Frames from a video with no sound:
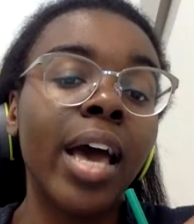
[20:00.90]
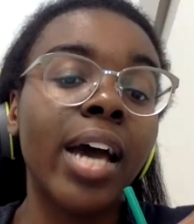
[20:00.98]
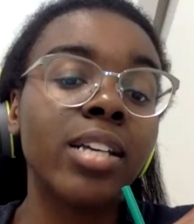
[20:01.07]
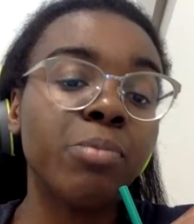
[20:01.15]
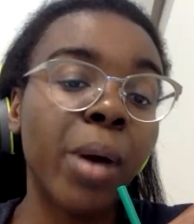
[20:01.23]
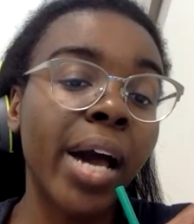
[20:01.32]

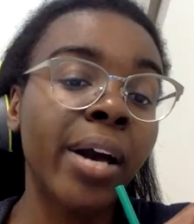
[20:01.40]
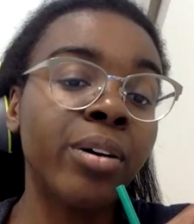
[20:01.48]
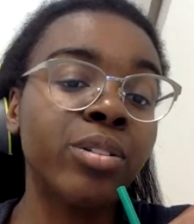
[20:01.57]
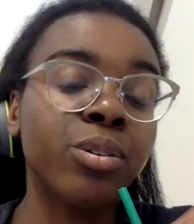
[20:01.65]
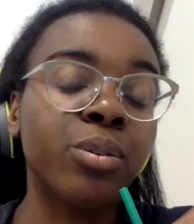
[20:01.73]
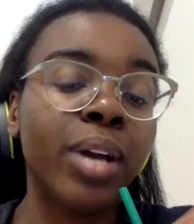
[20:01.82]
as
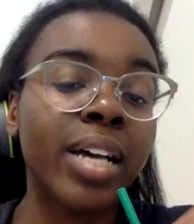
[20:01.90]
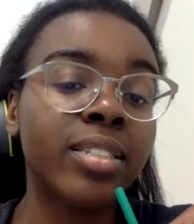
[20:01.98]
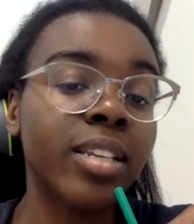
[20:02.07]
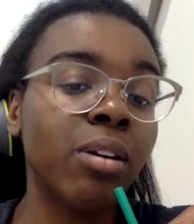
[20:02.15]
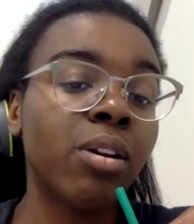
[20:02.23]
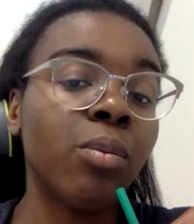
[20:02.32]
Miles or as
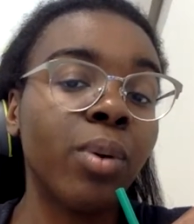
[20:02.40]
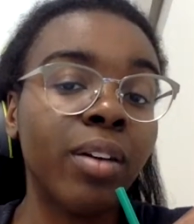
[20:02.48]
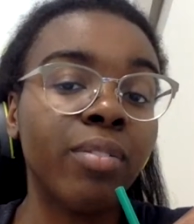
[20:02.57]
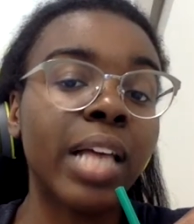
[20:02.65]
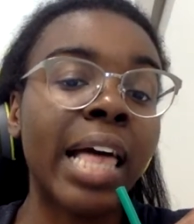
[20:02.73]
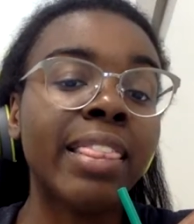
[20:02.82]
Sarah or
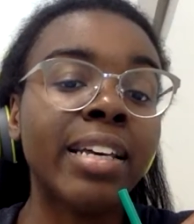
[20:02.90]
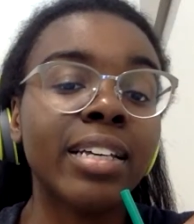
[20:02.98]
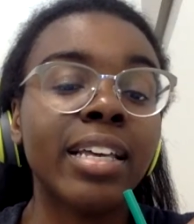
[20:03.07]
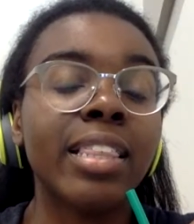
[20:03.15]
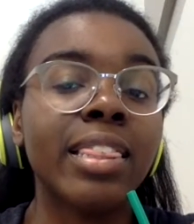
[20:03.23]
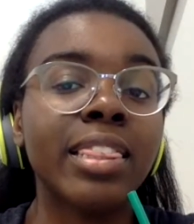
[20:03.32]
whatever. I
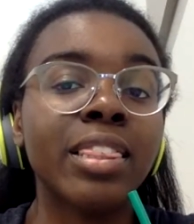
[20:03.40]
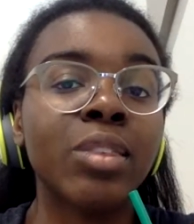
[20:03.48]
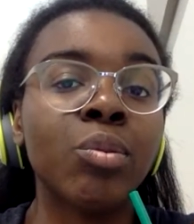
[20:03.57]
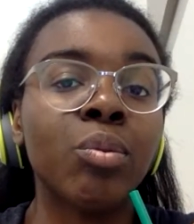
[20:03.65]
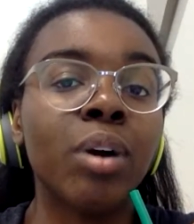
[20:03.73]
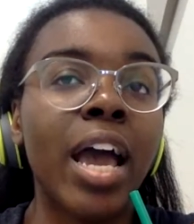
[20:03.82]
think
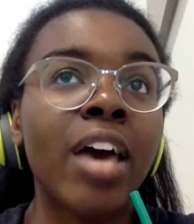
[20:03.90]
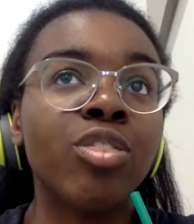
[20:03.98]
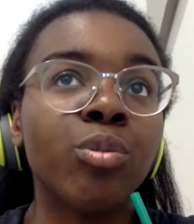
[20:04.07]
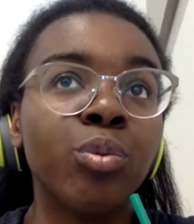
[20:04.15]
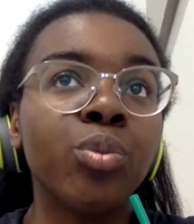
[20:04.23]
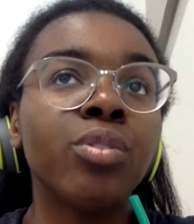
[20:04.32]
at
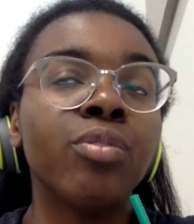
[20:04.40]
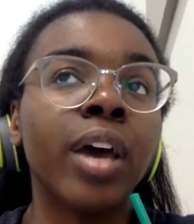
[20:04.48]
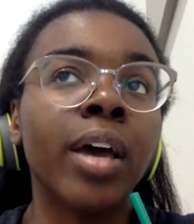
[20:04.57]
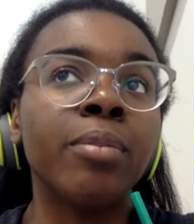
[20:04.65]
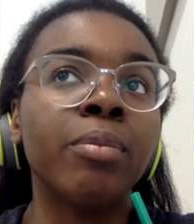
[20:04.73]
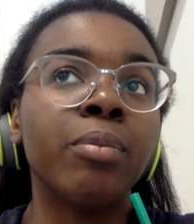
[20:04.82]
the root of
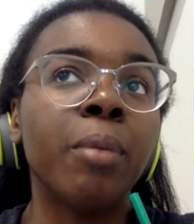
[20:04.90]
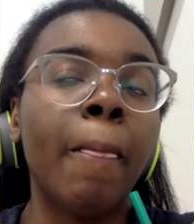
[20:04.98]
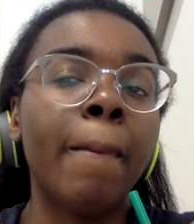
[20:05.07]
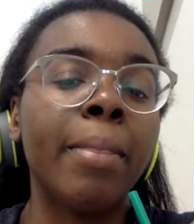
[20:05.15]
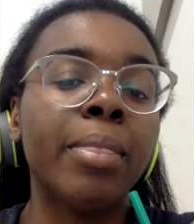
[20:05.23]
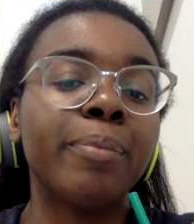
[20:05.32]
it,
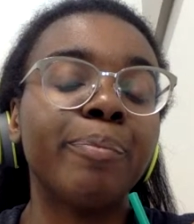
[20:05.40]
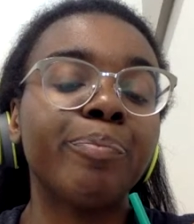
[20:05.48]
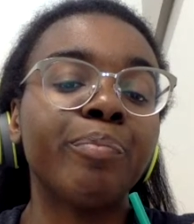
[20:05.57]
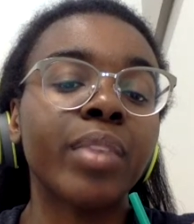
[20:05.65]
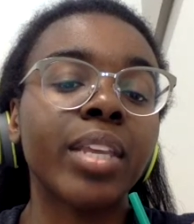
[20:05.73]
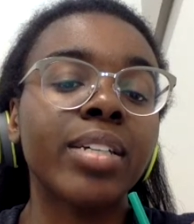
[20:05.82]

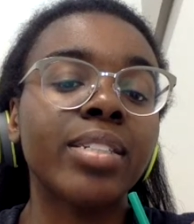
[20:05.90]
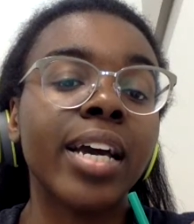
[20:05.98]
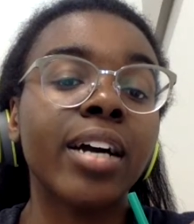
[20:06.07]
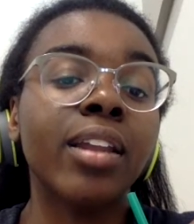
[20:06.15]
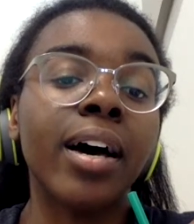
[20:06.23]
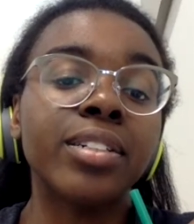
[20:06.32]

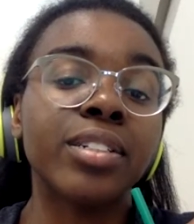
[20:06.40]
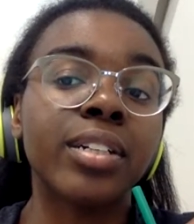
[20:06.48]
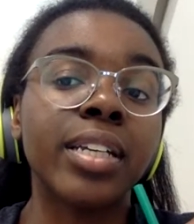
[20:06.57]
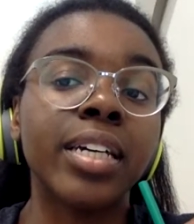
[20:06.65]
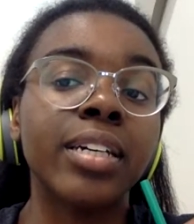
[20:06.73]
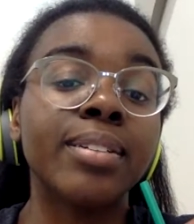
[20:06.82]

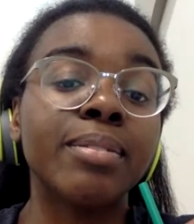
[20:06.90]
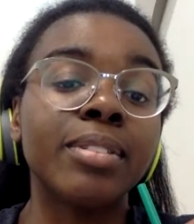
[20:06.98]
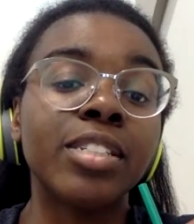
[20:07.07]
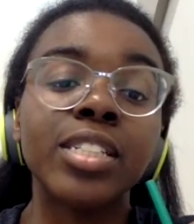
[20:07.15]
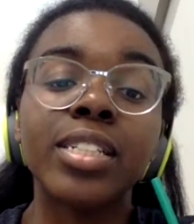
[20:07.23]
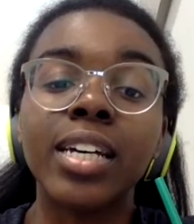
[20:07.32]
psychologically,
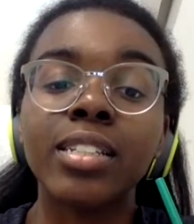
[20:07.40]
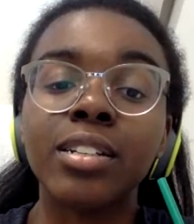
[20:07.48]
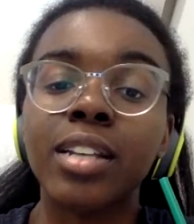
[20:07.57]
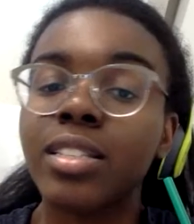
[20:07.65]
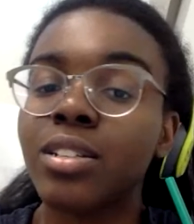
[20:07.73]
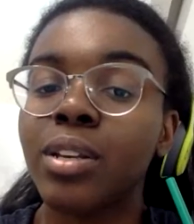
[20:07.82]
she doesn't
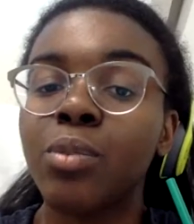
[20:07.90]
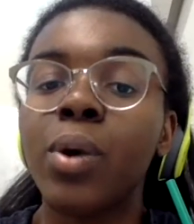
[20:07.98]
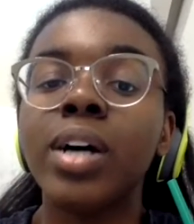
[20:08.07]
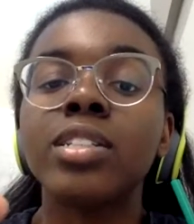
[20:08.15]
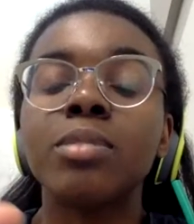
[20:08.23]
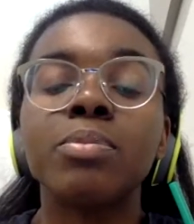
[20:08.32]
necessarily
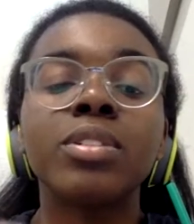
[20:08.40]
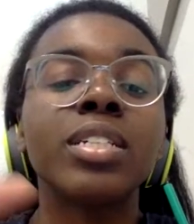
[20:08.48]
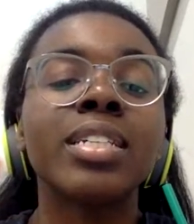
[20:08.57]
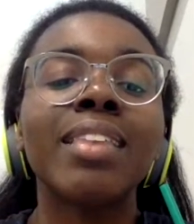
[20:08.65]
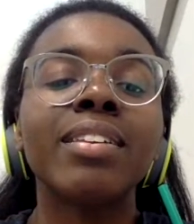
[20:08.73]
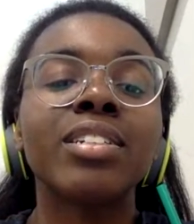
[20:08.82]
want to.
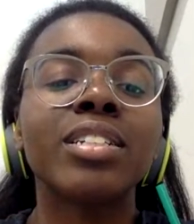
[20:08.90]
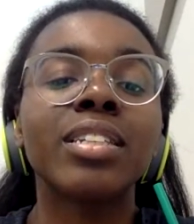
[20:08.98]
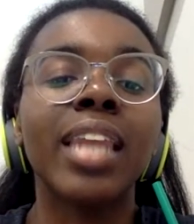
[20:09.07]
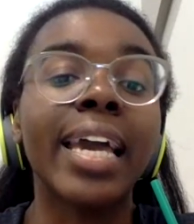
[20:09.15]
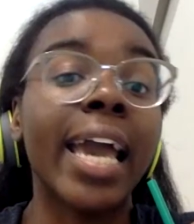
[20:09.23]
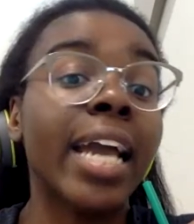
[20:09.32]
Not that she
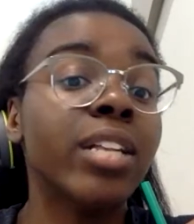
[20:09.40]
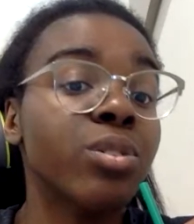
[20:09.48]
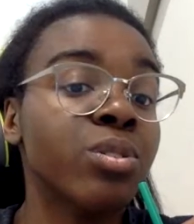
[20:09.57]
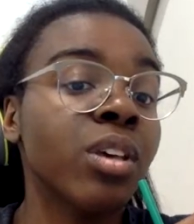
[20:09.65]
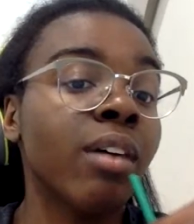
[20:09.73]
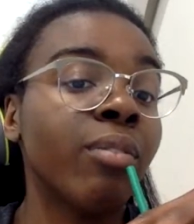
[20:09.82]
like hates
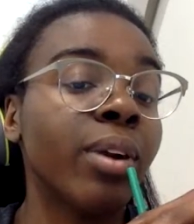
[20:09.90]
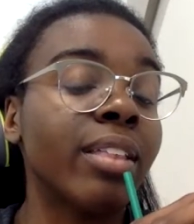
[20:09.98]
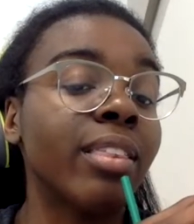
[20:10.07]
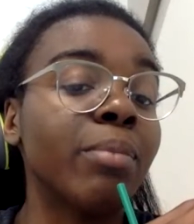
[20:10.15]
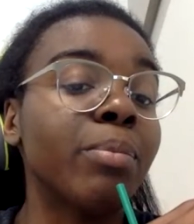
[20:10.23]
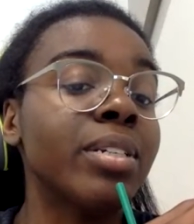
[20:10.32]
herself or
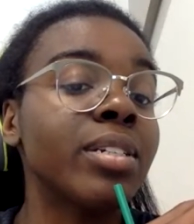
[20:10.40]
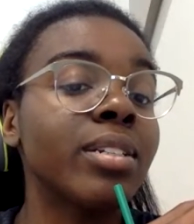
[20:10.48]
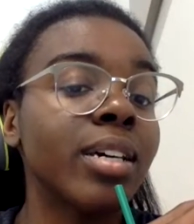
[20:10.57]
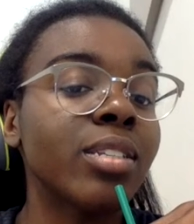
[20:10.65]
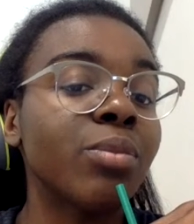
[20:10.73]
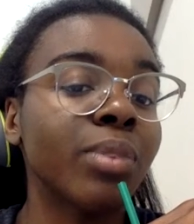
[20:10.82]
anything, but she
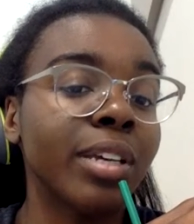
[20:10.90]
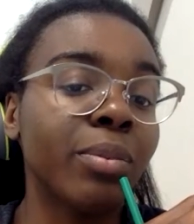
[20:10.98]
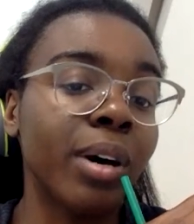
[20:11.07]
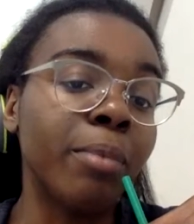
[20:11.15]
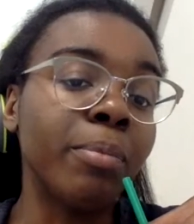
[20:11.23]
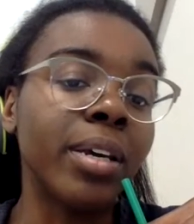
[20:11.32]
doesn't really
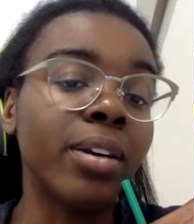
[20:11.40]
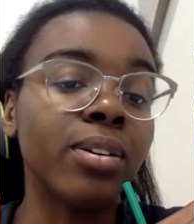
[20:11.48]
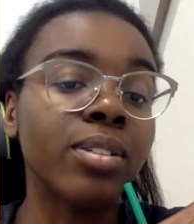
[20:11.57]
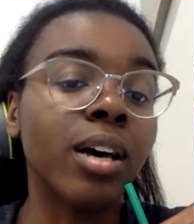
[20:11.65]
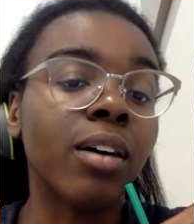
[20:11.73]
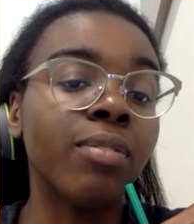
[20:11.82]
want to be
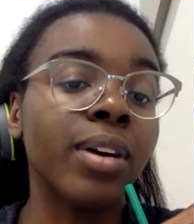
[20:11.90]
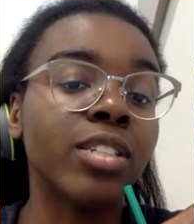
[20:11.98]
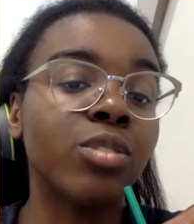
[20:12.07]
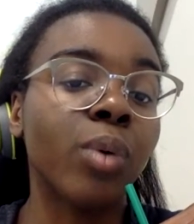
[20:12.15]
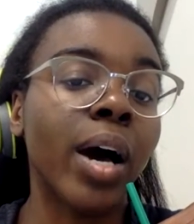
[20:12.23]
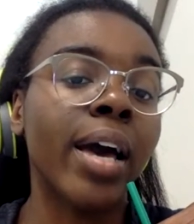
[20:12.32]
herself.
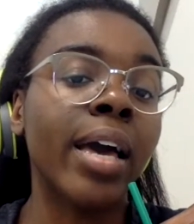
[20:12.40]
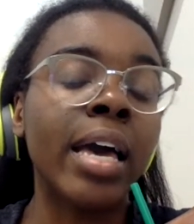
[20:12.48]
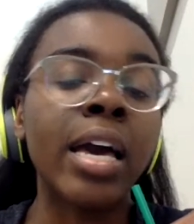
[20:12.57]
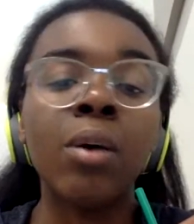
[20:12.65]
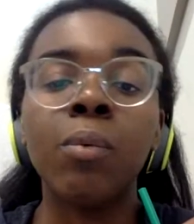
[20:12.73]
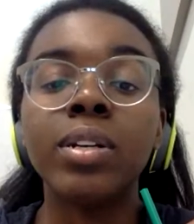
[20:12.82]
Hence why
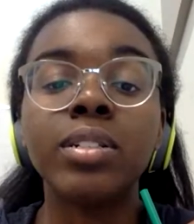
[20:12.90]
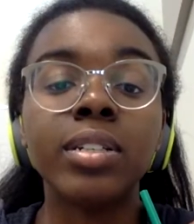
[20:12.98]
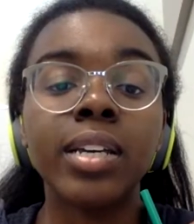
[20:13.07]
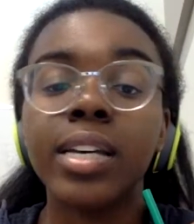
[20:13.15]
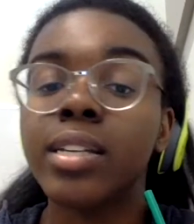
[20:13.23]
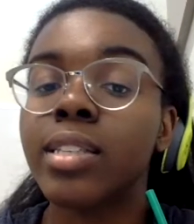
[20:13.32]
when she
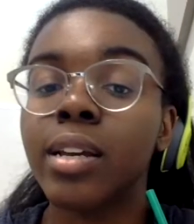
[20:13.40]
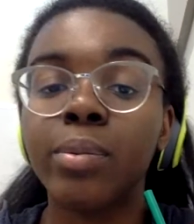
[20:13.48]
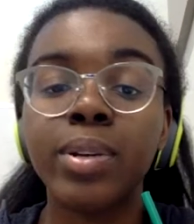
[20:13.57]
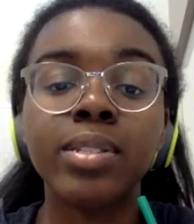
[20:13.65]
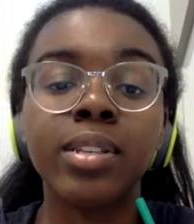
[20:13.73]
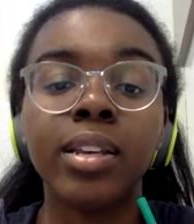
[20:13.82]
is at
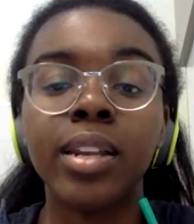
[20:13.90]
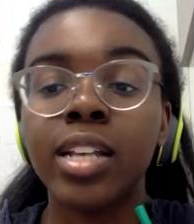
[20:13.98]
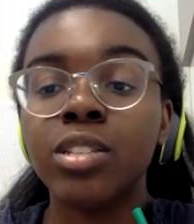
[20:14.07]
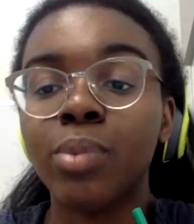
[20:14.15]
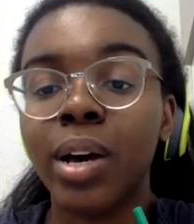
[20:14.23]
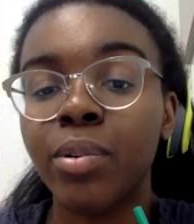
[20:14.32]
Rinzin,
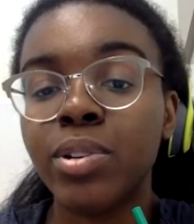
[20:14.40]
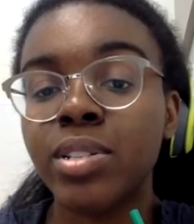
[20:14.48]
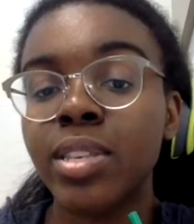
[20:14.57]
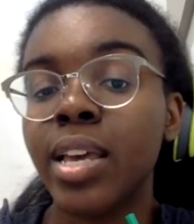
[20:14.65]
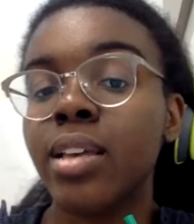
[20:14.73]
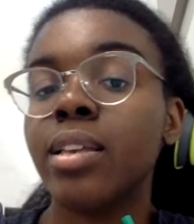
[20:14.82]
hence why when
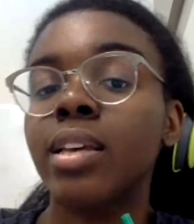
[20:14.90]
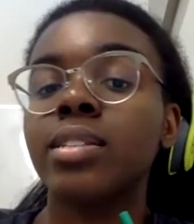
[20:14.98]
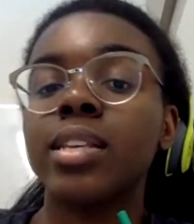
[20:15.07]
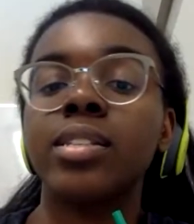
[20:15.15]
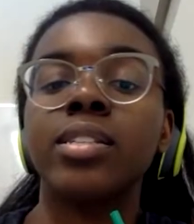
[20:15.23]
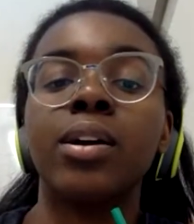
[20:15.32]

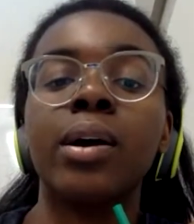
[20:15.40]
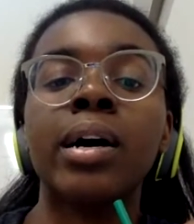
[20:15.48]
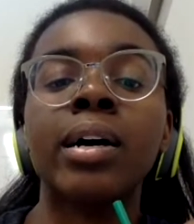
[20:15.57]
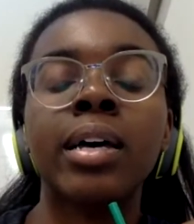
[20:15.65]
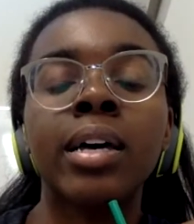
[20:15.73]
is at Sarah,